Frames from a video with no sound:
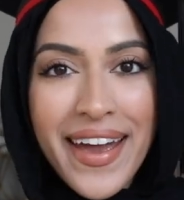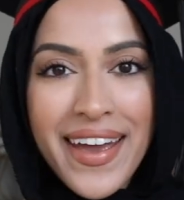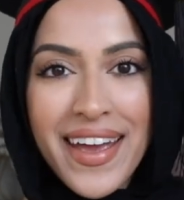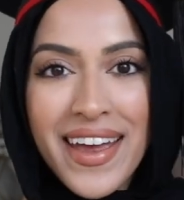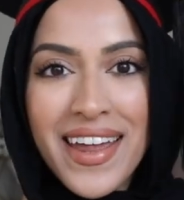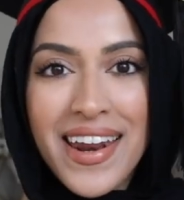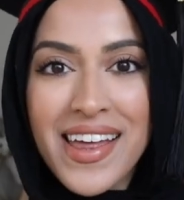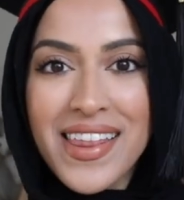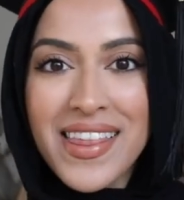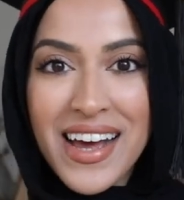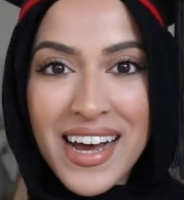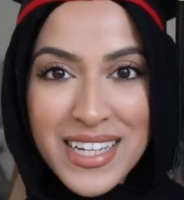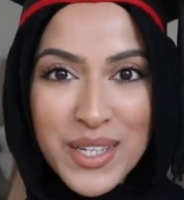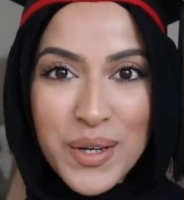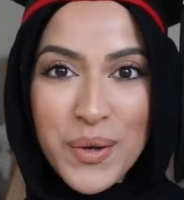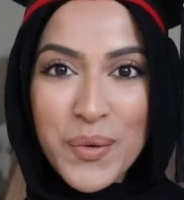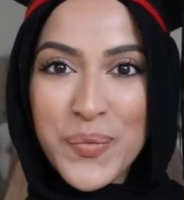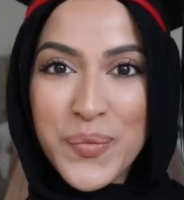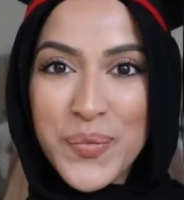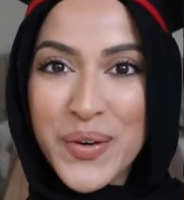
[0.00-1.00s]
And that's
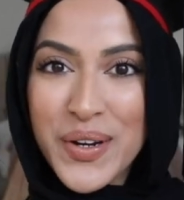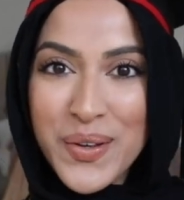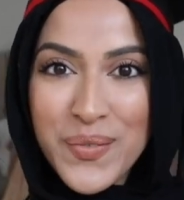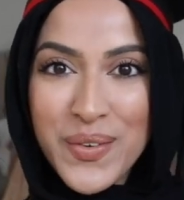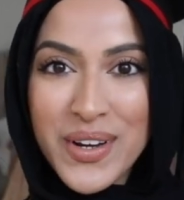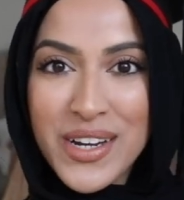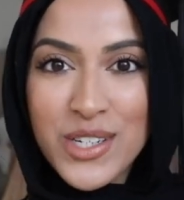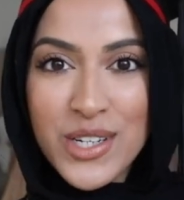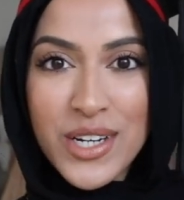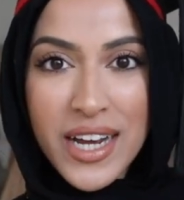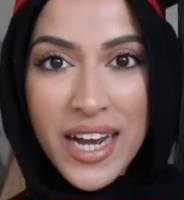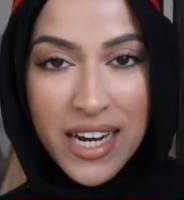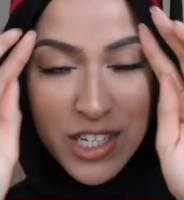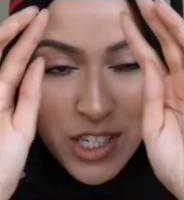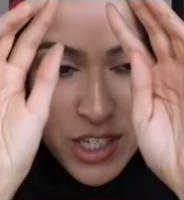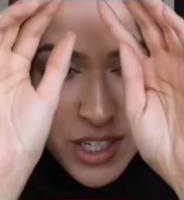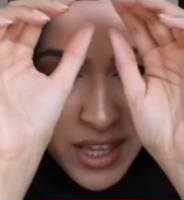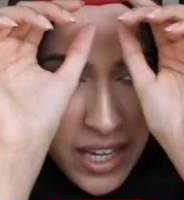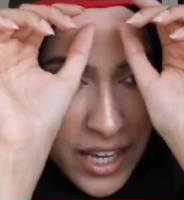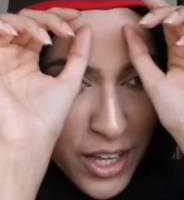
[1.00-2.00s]
pretty much it. I
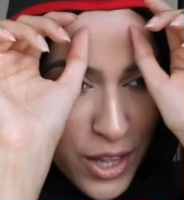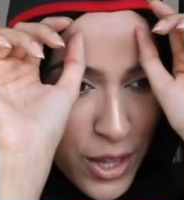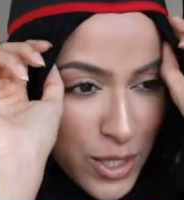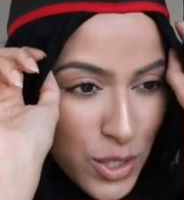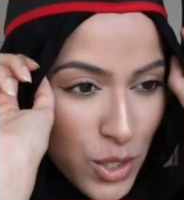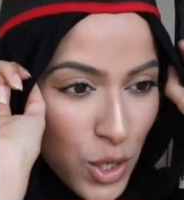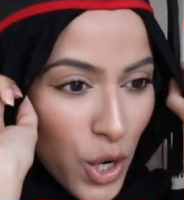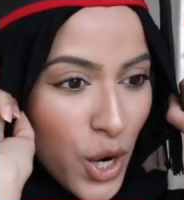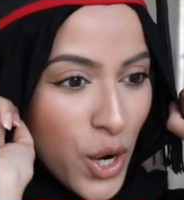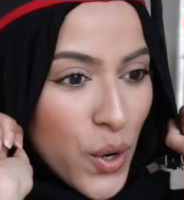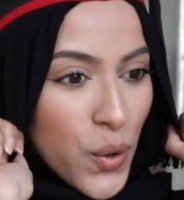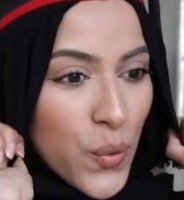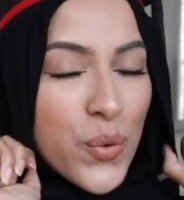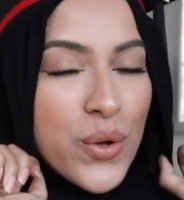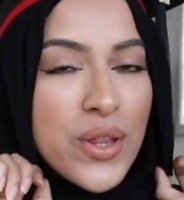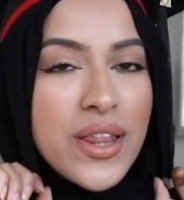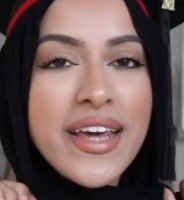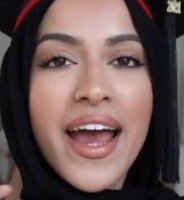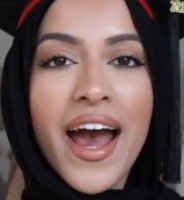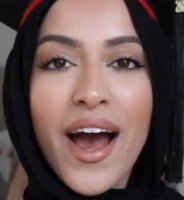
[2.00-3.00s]
just think it looks
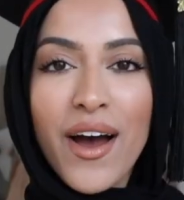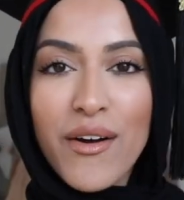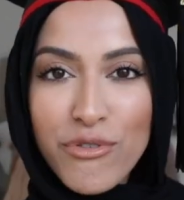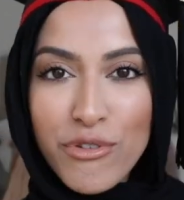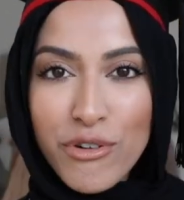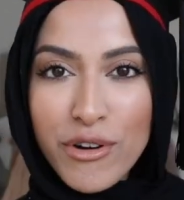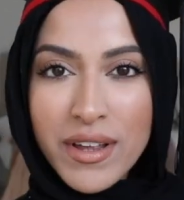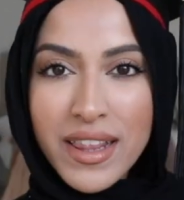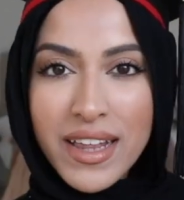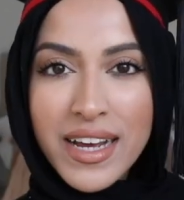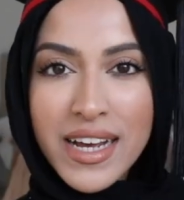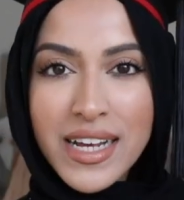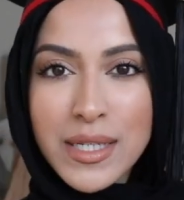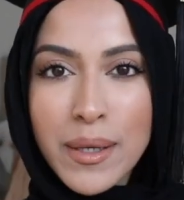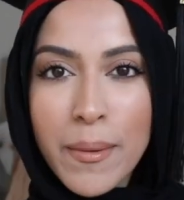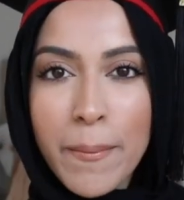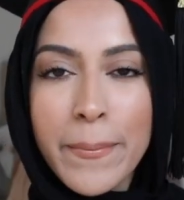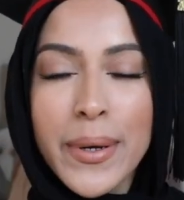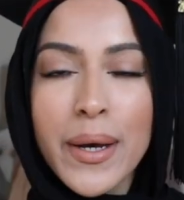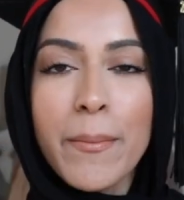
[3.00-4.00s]
really effortless
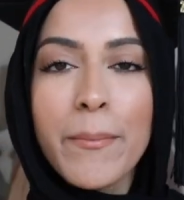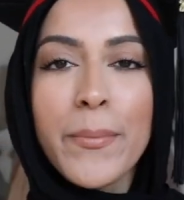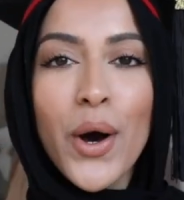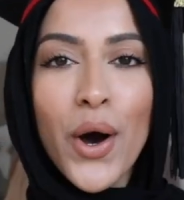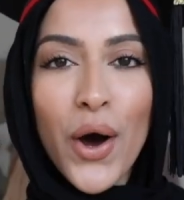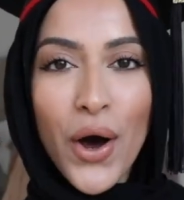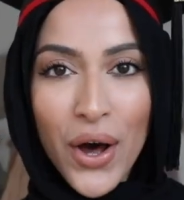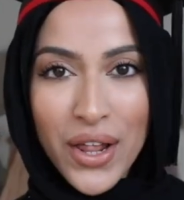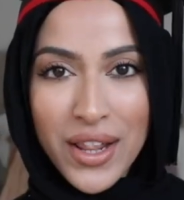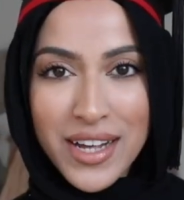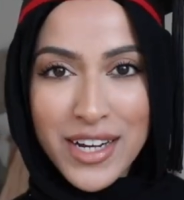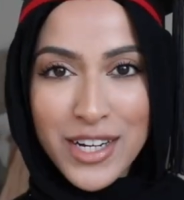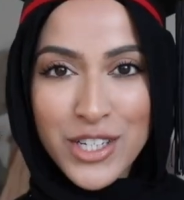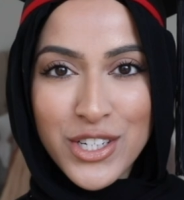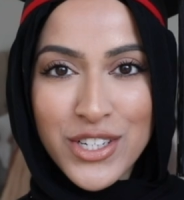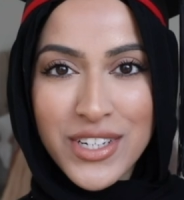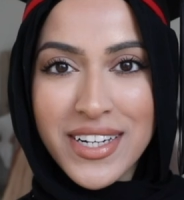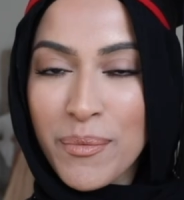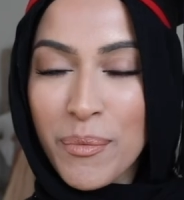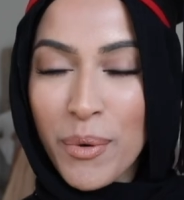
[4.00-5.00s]
but
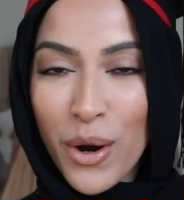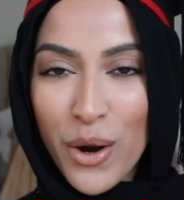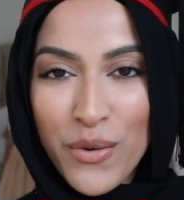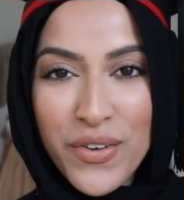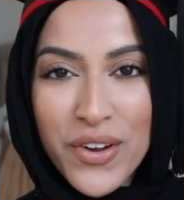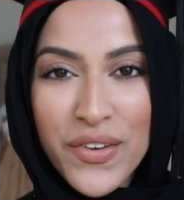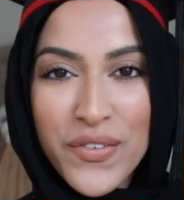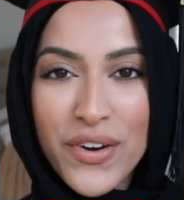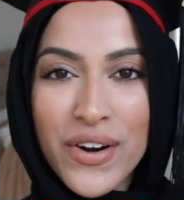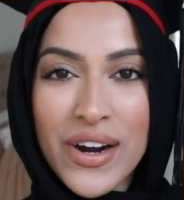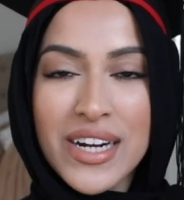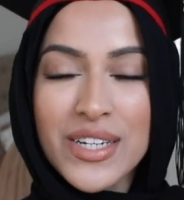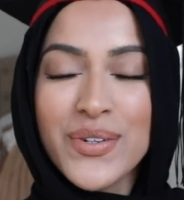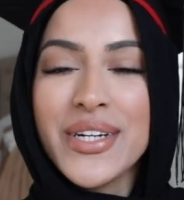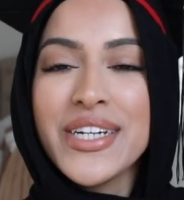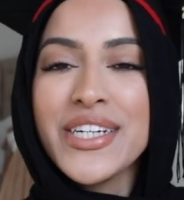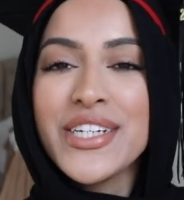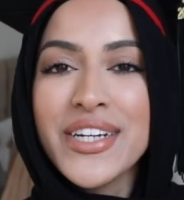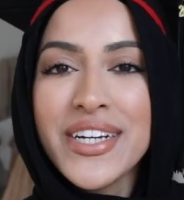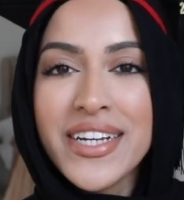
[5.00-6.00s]
polished. Perfect for
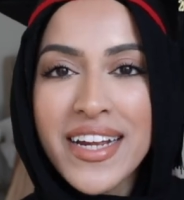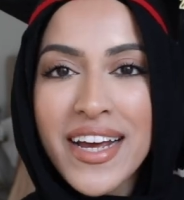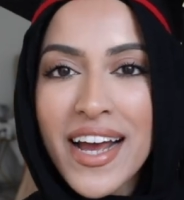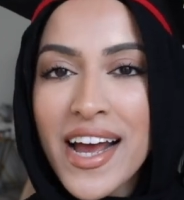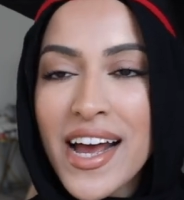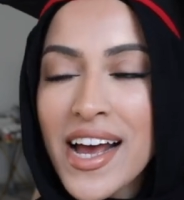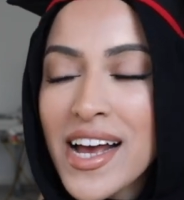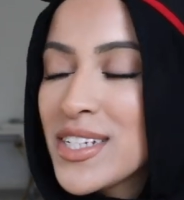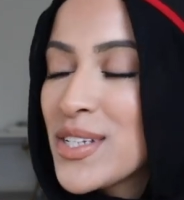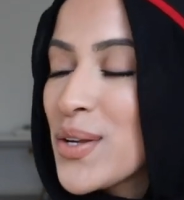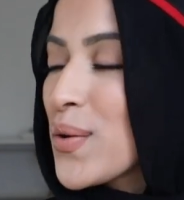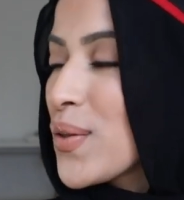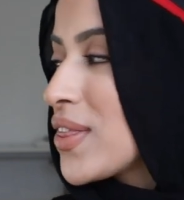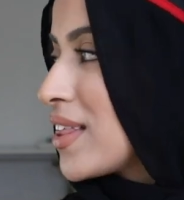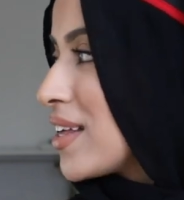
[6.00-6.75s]
graduation. So